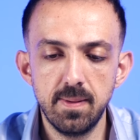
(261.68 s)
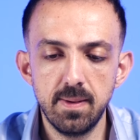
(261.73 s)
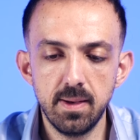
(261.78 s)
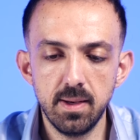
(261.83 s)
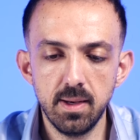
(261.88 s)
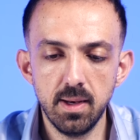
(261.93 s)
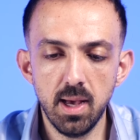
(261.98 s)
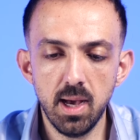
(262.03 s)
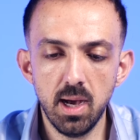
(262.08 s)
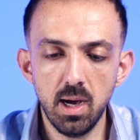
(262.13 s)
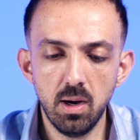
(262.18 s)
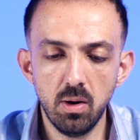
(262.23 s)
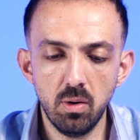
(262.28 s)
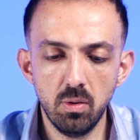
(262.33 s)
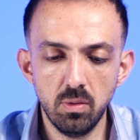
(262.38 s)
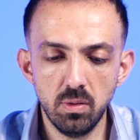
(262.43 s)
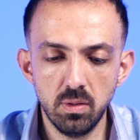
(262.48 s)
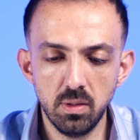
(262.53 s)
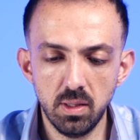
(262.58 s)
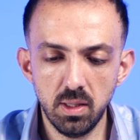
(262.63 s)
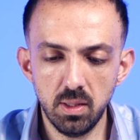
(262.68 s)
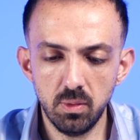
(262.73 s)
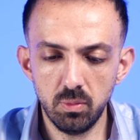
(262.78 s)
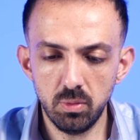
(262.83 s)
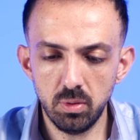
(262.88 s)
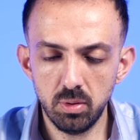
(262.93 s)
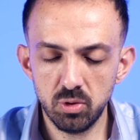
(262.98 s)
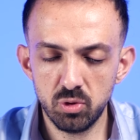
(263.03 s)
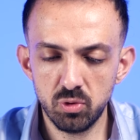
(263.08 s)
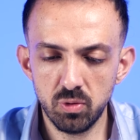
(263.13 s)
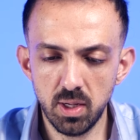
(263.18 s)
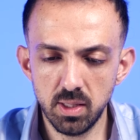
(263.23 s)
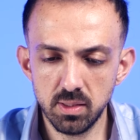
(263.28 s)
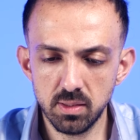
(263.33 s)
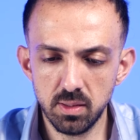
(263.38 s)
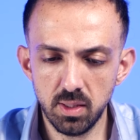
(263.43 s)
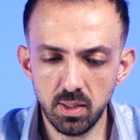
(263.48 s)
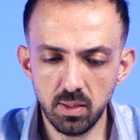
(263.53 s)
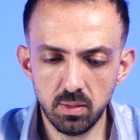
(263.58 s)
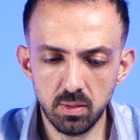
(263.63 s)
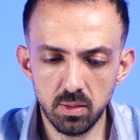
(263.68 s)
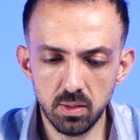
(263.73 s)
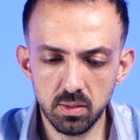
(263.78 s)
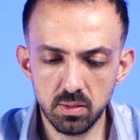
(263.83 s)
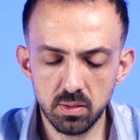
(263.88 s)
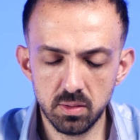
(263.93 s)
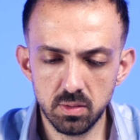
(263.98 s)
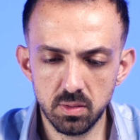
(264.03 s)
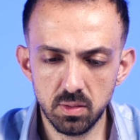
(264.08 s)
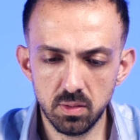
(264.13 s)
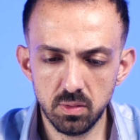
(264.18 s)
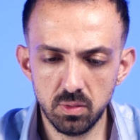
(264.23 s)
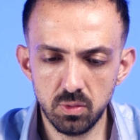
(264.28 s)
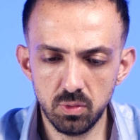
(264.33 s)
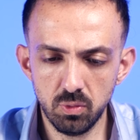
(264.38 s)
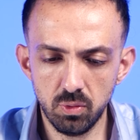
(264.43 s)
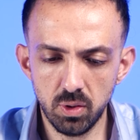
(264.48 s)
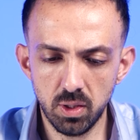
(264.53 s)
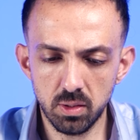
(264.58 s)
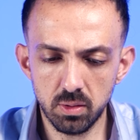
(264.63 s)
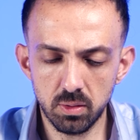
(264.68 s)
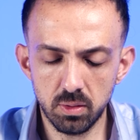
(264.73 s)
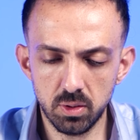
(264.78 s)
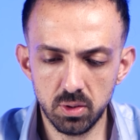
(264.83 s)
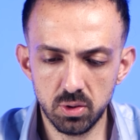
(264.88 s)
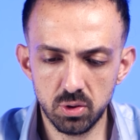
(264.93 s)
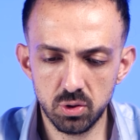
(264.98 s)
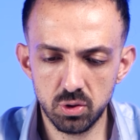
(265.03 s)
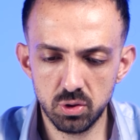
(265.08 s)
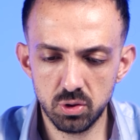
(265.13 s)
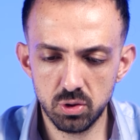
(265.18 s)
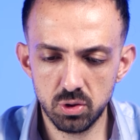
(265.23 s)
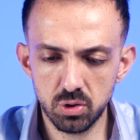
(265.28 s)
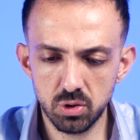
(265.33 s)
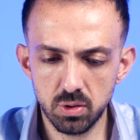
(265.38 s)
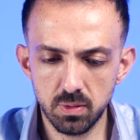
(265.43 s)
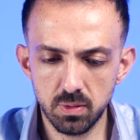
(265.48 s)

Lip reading: now it will translate this to English.